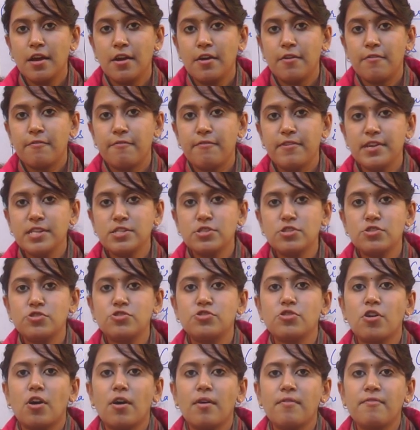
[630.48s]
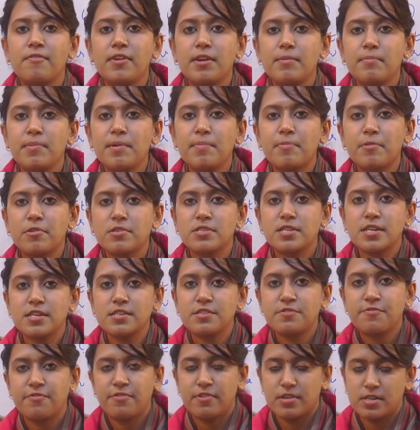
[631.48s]
which job will be
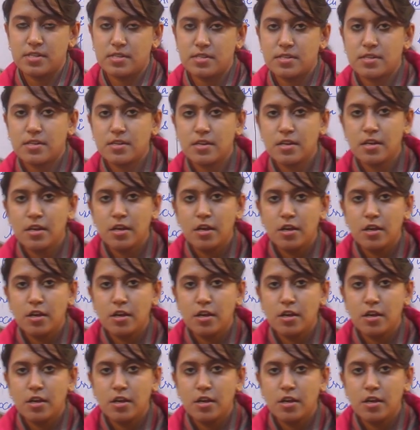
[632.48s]
processed first?